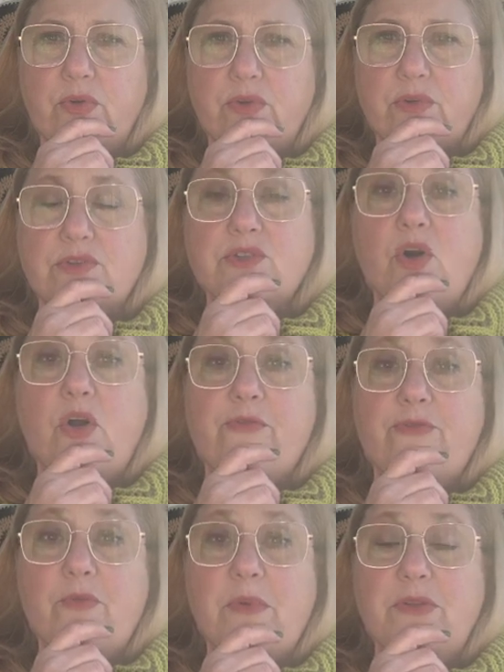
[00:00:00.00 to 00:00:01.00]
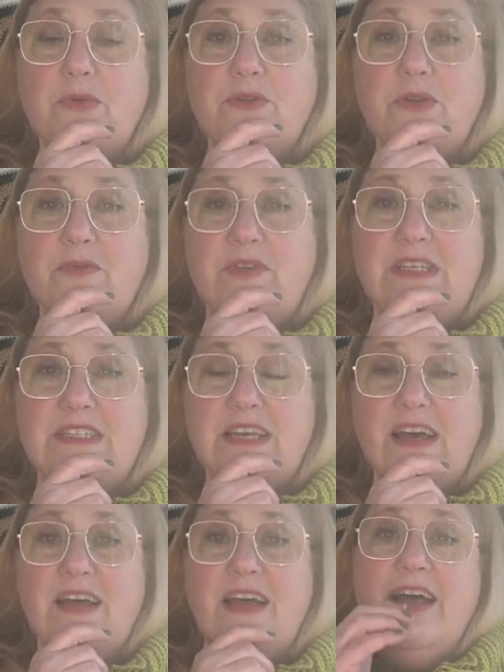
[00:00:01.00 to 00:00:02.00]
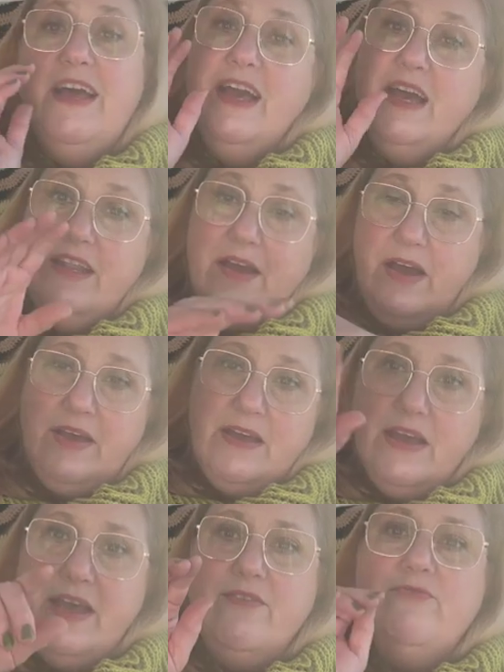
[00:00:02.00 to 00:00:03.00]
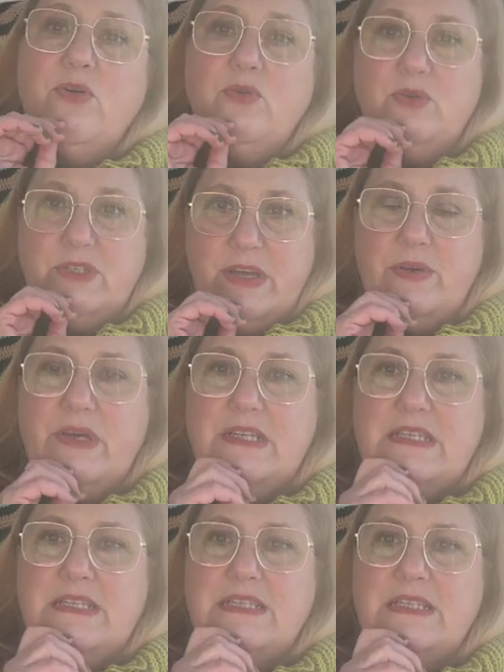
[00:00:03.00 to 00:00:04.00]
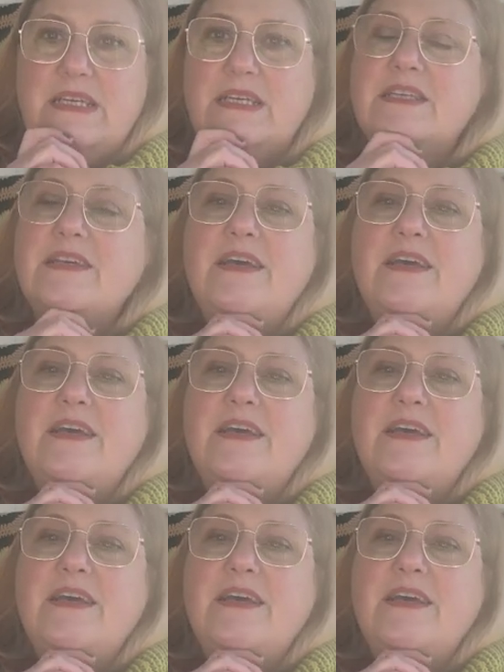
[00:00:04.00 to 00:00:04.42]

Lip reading: a scarf for my daughter Lovisa, and I have photos here, you can see it.